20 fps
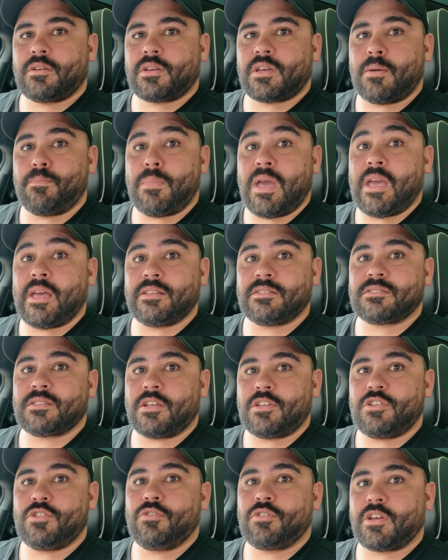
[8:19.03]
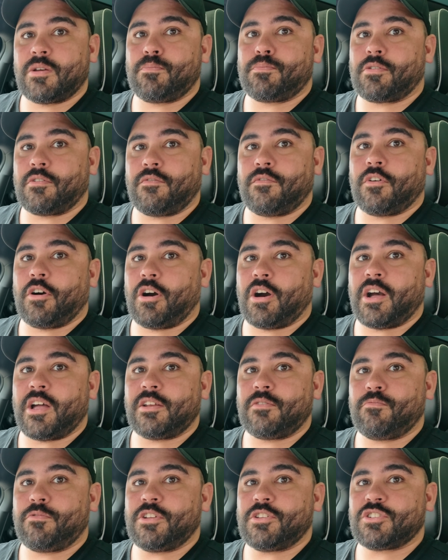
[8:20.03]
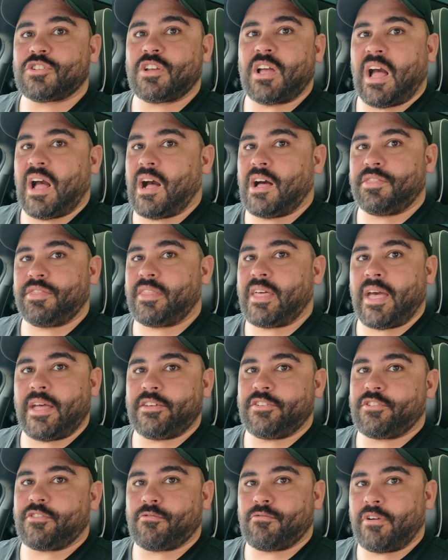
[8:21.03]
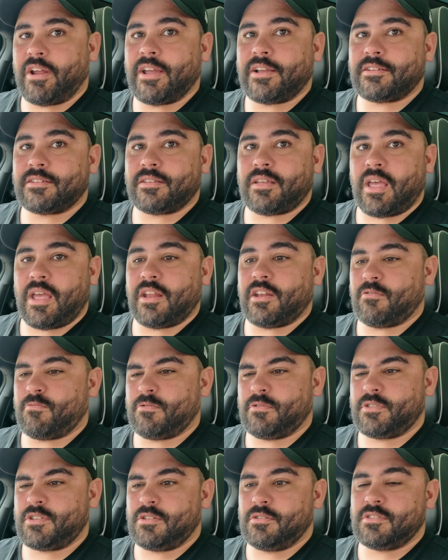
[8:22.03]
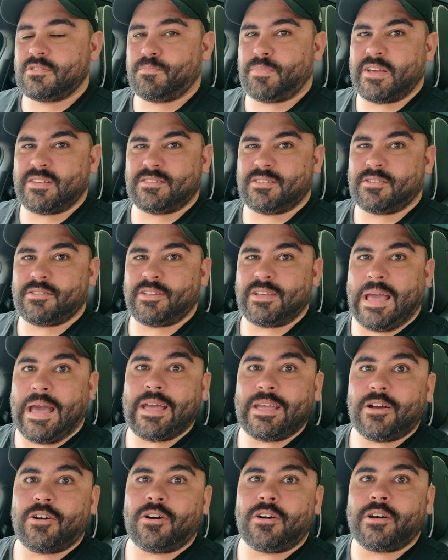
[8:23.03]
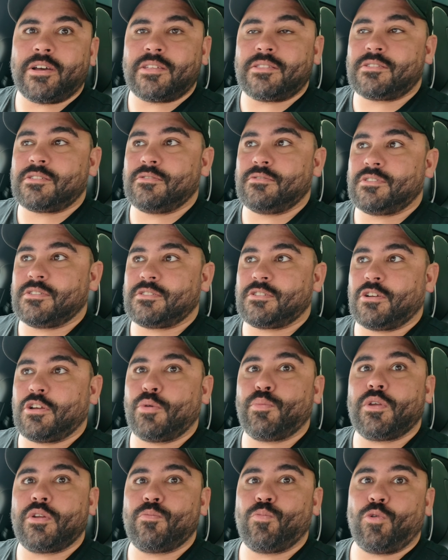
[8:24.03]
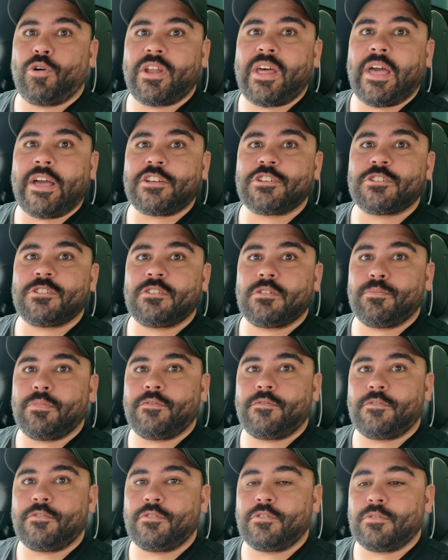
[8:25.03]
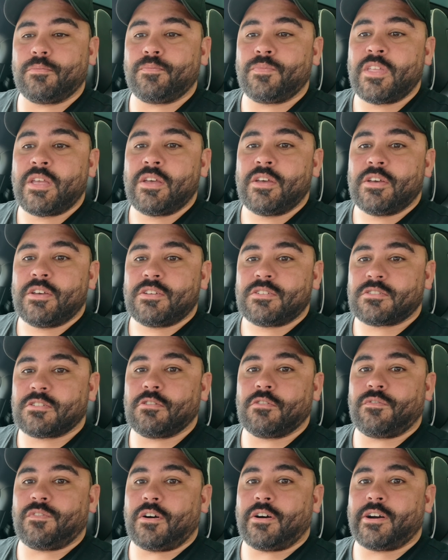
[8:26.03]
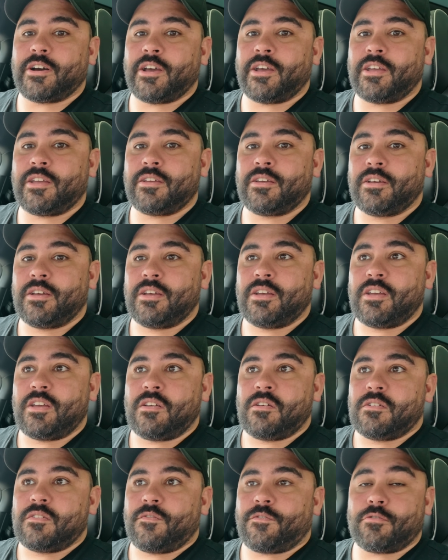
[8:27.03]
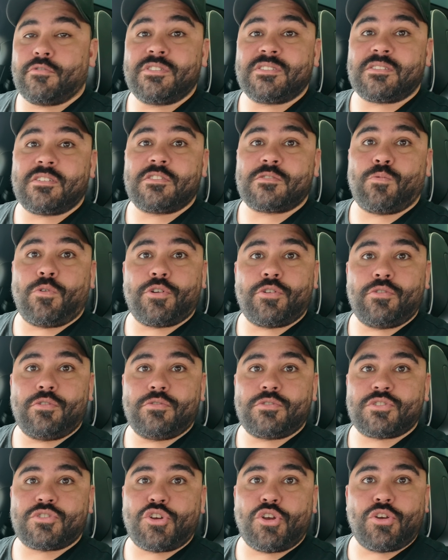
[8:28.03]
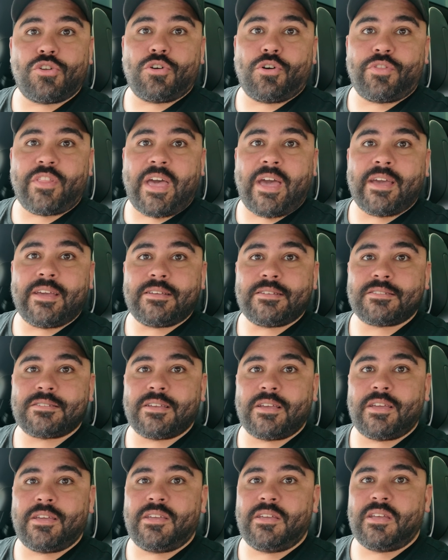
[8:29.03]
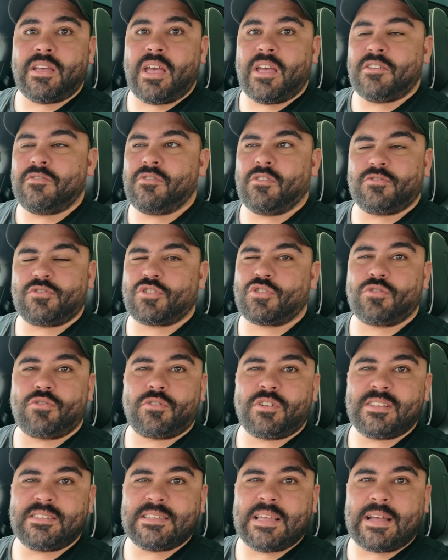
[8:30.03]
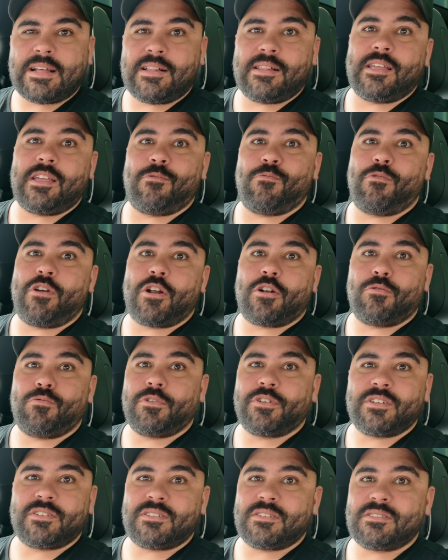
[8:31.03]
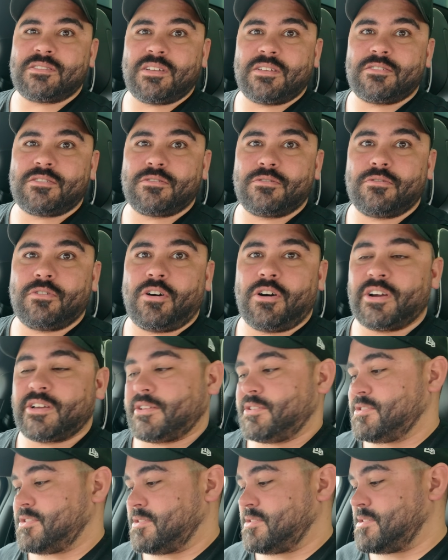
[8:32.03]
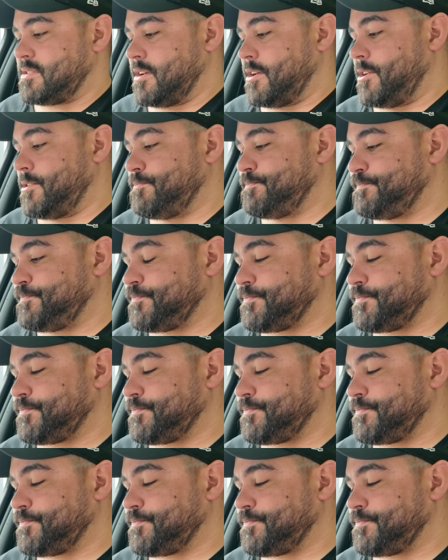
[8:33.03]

commands that you can provide which aren't that direct and it will use basically AI to determine what action to perform. So if I, for instance, want to turn on the AC and not sure exactly where I want it to set to, I can just say,